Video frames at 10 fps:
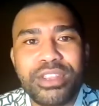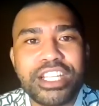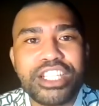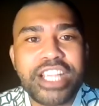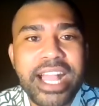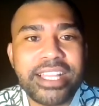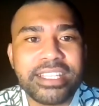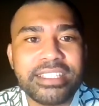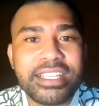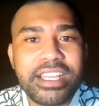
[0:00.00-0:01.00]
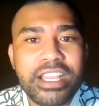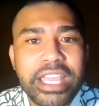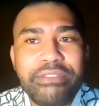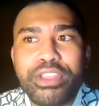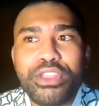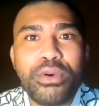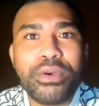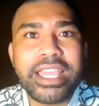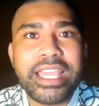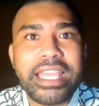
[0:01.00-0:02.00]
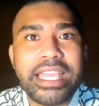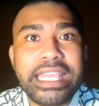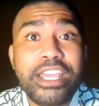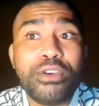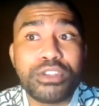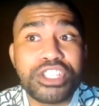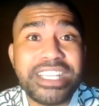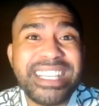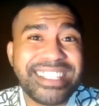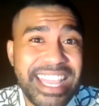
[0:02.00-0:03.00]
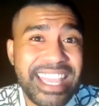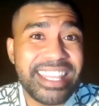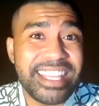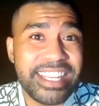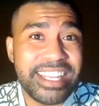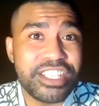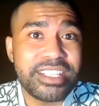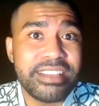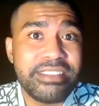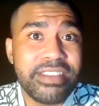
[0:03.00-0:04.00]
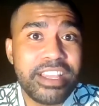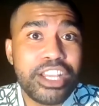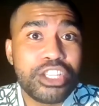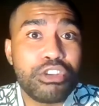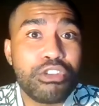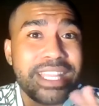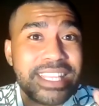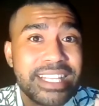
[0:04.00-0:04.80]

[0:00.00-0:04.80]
the child, even though he or she is taking the initiative to create that